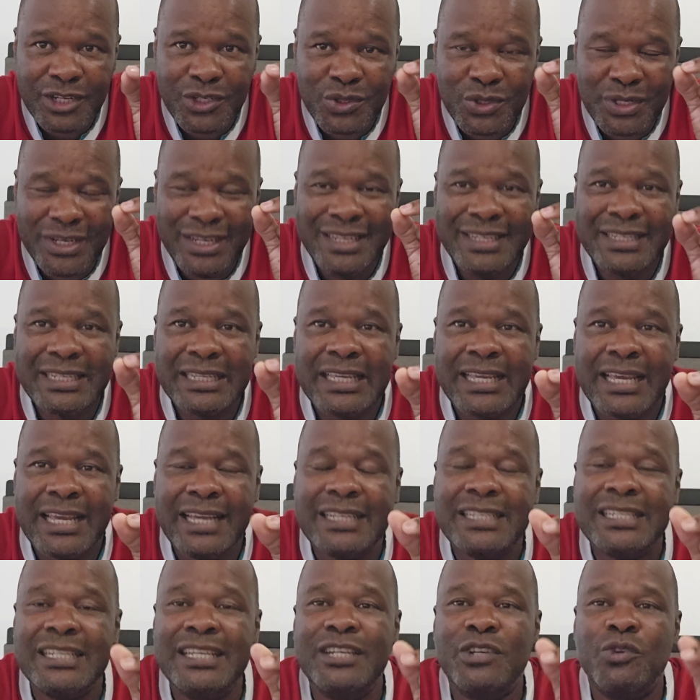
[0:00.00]
to
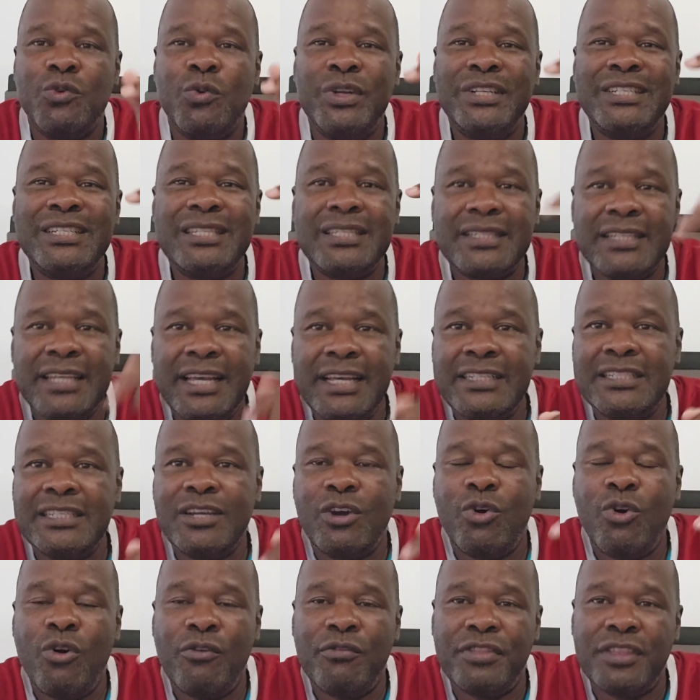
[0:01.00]
indicate in which sector
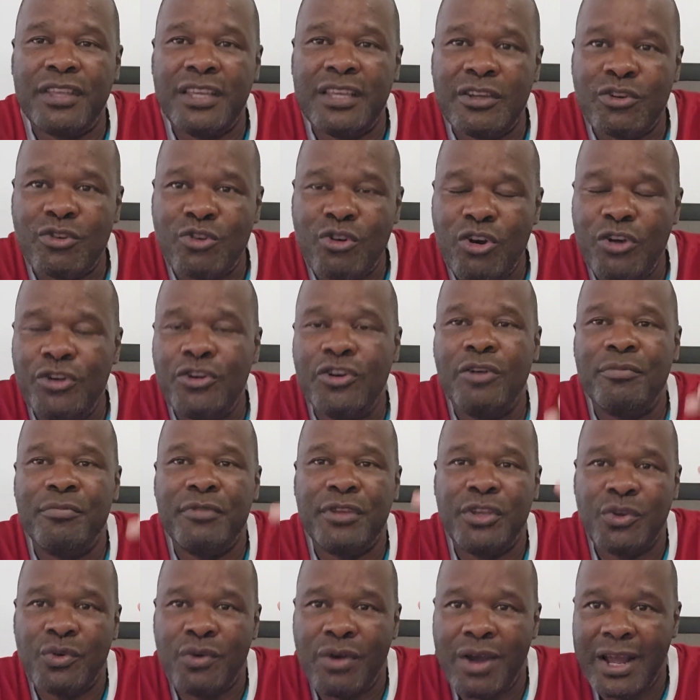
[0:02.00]
of the economy
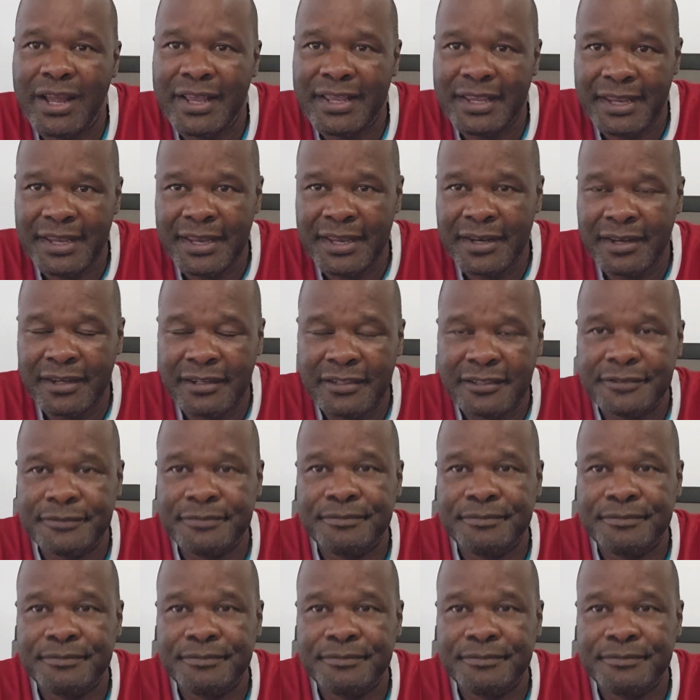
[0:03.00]
you are in,